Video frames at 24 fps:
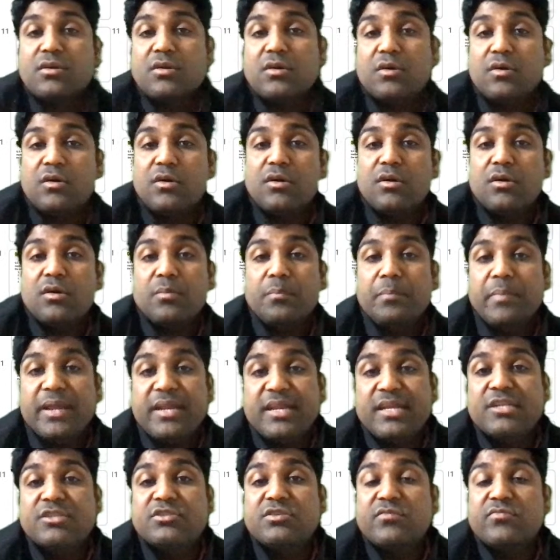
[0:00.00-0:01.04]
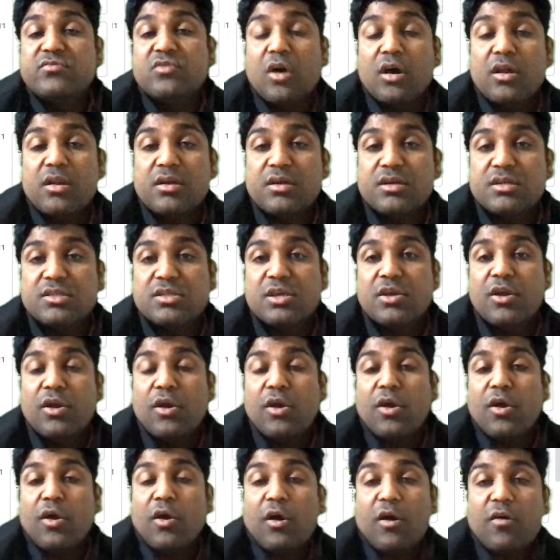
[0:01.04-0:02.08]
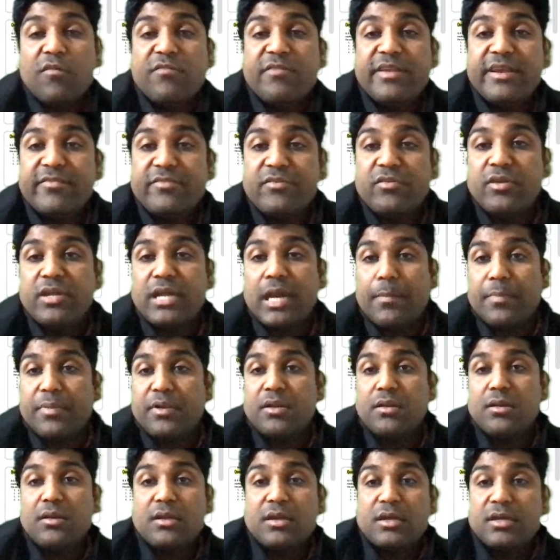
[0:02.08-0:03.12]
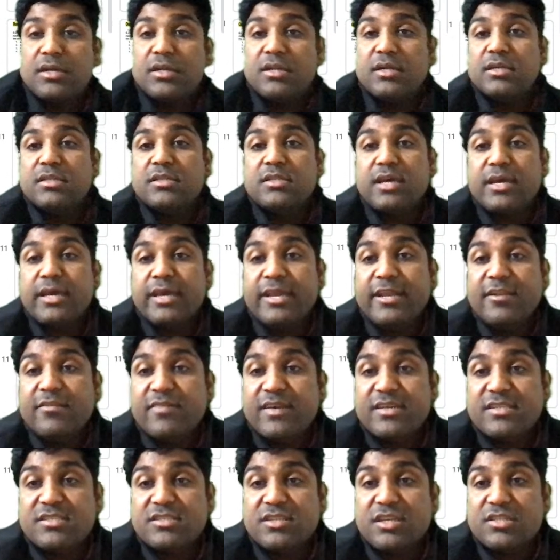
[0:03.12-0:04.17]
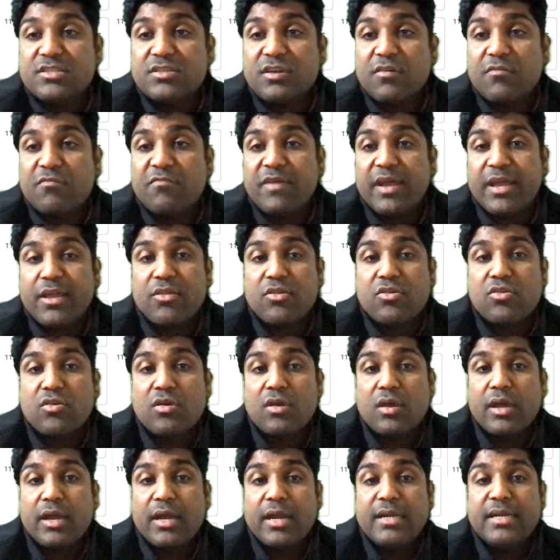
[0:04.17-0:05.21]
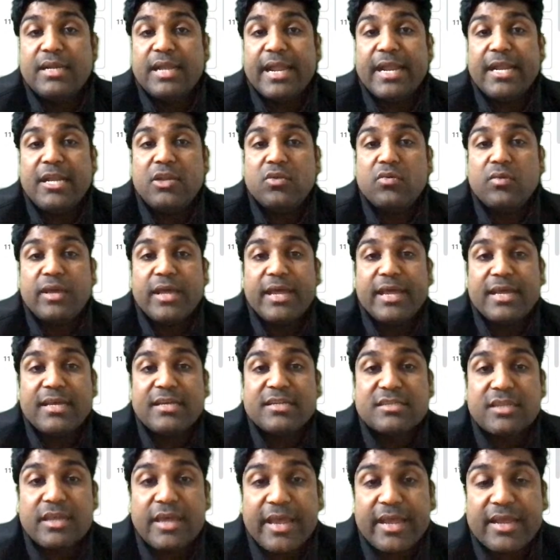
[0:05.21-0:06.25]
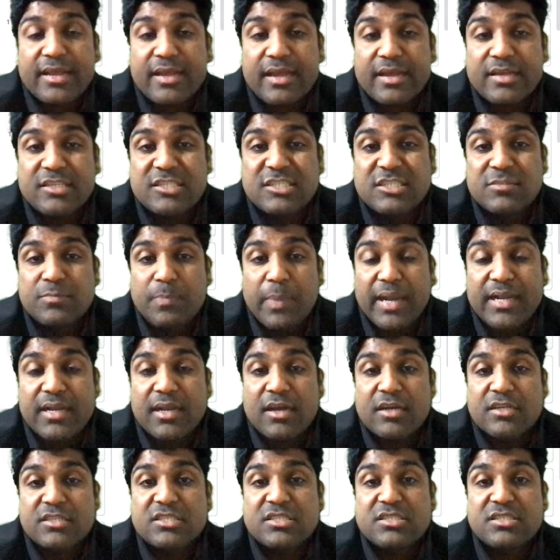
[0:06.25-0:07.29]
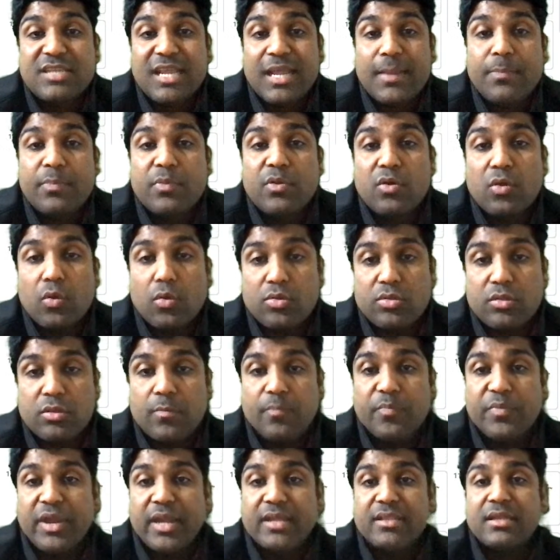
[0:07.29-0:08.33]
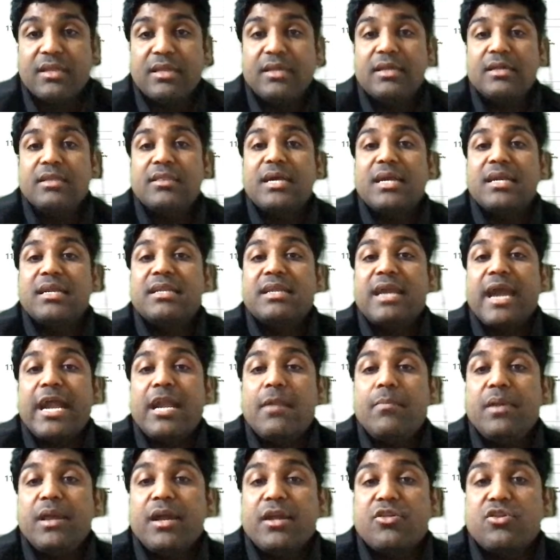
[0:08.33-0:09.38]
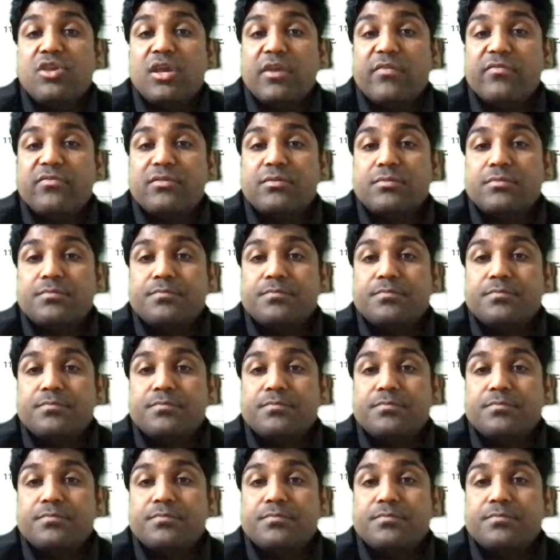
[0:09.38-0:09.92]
or millions of dollars of revenue capital, the investors of which tend to expect a steep growth rate that can be achieved